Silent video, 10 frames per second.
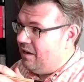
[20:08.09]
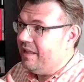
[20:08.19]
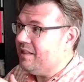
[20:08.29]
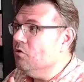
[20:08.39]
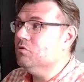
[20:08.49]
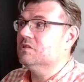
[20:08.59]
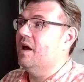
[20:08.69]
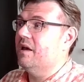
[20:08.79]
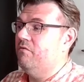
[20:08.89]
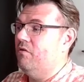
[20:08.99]
It looks
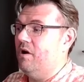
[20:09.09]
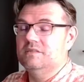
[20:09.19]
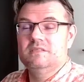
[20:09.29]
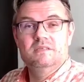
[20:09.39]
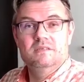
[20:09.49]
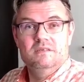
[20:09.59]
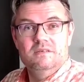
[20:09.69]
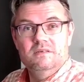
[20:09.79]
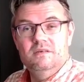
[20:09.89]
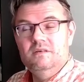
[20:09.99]
like for us.
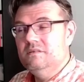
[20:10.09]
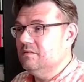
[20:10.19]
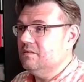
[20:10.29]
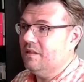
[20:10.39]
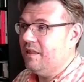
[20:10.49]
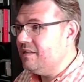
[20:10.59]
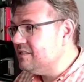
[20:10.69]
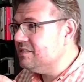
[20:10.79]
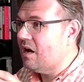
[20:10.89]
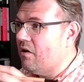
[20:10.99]
Huh? This
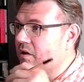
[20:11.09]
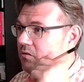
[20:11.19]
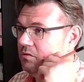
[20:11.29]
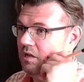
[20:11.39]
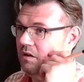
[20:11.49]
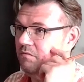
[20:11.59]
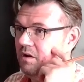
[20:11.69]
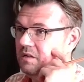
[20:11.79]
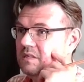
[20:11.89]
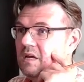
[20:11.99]
is how it looks like for
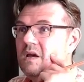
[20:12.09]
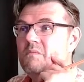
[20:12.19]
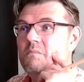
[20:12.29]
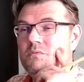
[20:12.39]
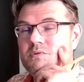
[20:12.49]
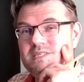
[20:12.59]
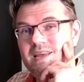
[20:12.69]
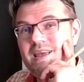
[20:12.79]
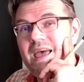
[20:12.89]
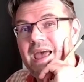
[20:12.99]
us. But we
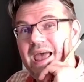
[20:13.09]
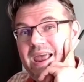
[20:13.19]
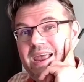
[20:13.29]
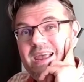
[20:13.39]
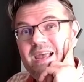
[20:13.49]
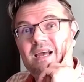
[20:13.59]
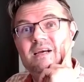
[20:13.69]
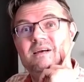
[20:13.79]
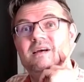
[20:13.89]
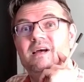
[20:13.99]
say, hey,
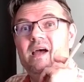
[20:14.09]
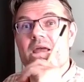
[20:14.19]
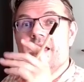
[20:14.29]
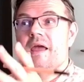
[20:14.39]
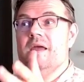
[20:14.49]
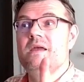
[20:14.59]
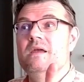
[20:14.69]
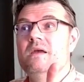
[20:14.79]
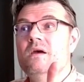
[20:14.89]
hey,